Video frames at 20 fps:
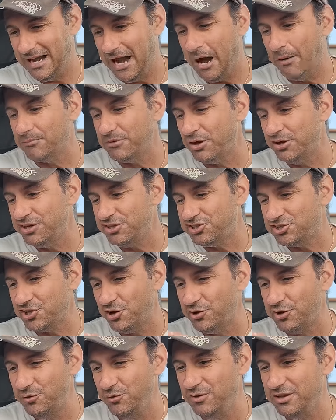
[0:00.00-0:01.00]
I'm going to
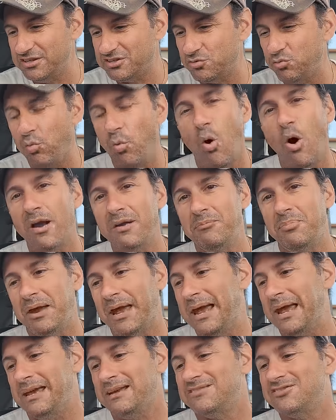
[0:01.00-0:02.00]
show you this one
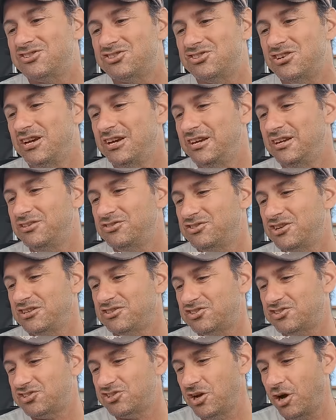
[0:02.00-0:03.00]
page
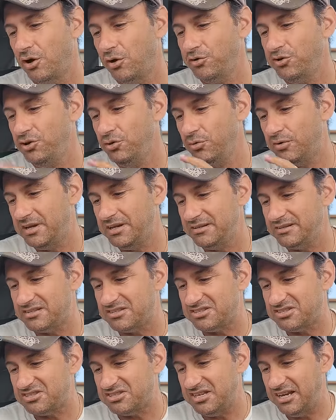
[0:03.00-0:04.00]
just so you can
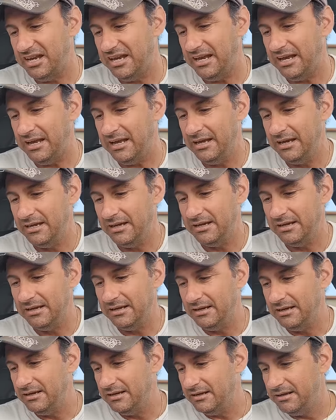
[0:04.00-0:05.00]
see.
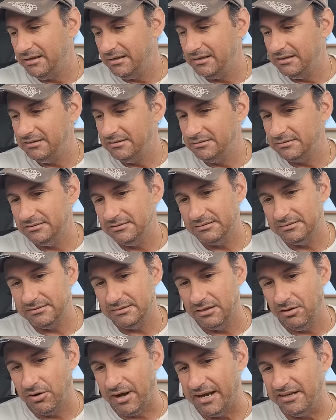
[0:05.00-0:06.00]

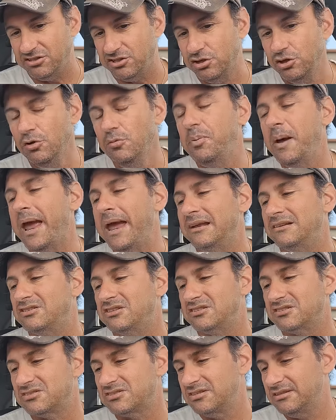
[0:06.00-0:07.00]
Okay, two
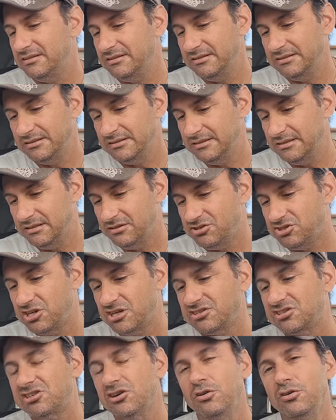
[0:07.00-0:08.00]
pages
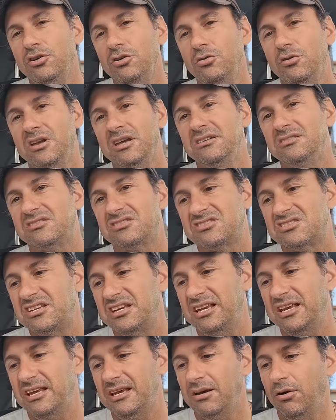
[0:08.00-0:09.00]
just so you can
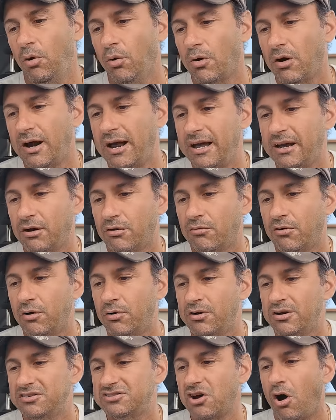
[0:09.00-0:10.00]
see Jorge
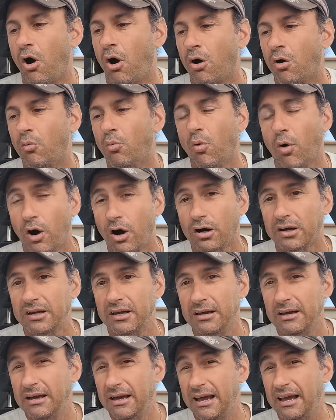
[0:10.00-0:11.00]
Corona's artwork
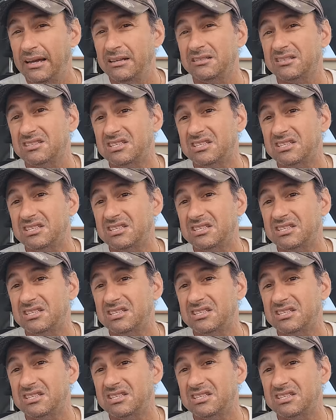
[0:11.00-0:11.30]
and